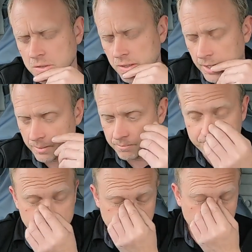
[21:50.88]

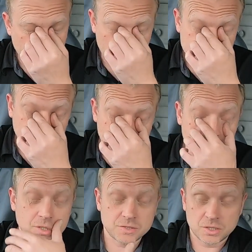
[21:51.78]
Yeah, so
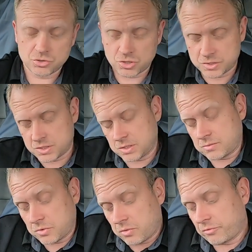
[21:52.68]
it's interesting.
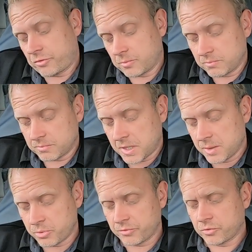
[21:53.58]
We've gone from
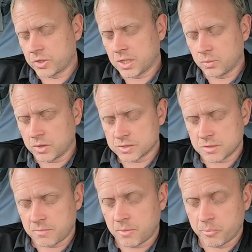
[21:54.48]
8.4 kilowatts.
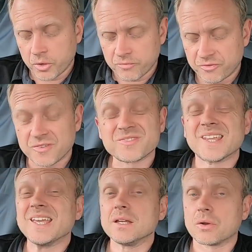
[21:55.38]
I'm putting
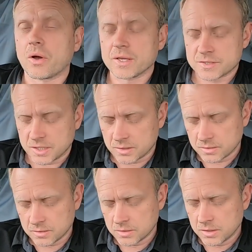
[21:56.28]
15 lights in
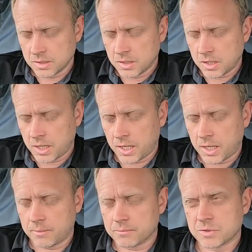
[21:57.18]

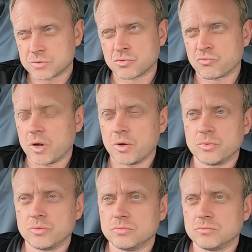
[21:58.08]
because
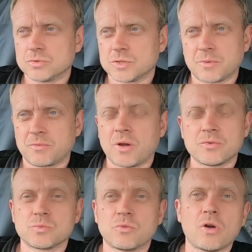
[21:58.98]
some of the
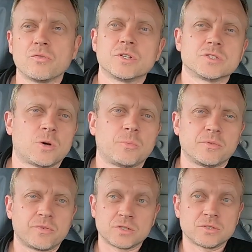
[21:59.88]
rows were over the top
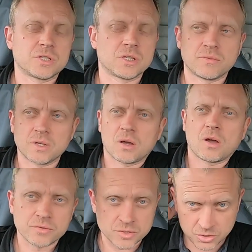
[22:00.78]
of, as you see in the video,
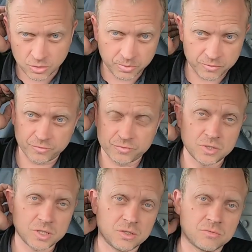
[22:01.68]
over the top of
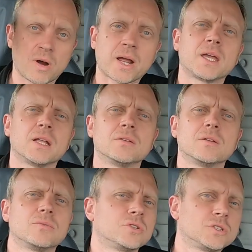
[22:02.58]
the racking,
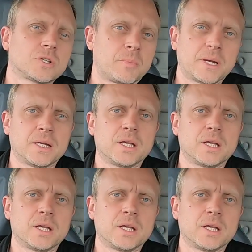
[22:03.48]
which is completely